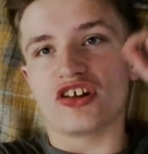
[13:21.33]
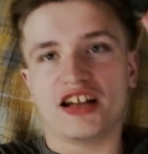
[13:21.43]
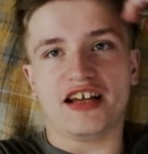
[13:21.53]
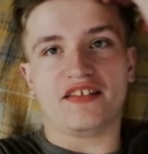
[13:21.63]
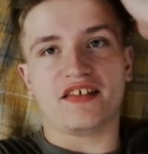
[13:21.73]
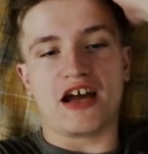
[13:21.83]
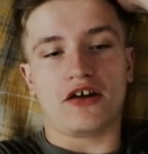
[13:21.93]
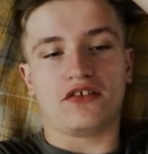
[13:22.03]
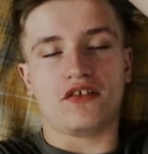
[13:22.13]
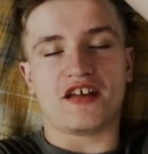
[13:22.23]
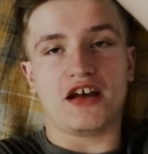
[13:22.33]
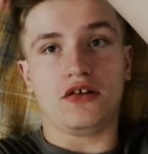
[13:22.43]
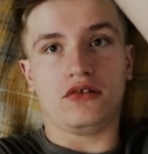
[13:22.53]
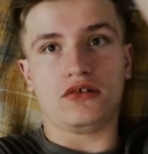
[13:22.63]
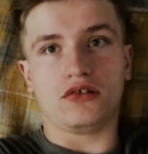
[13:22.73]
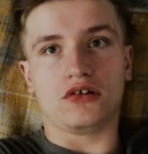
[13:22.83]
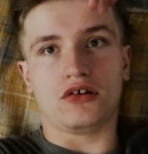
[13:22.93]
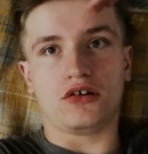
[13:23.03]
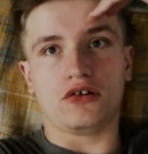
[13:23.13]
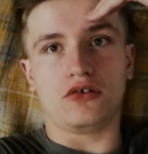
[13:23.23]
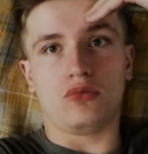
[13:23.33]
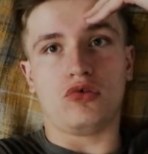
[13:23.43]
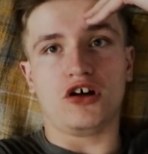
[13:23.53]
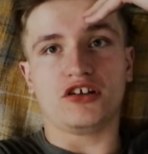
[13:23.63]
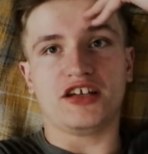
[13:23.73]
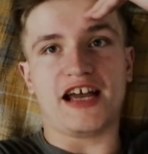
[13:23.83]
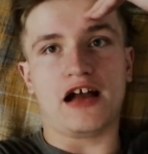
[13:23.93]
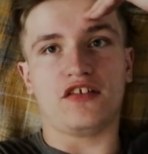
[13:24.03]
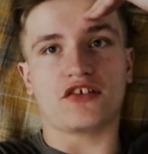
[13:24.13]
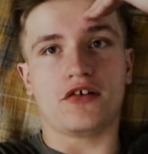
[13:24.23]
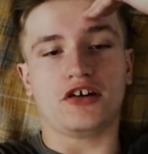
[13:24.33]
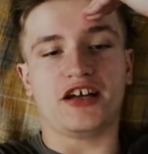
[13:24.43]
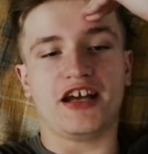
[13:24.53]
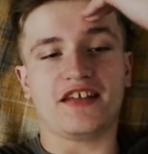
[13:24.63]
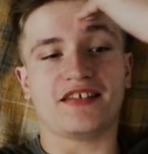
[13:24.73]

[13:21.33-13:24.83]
like sound. So I was like, what the hell's going on here?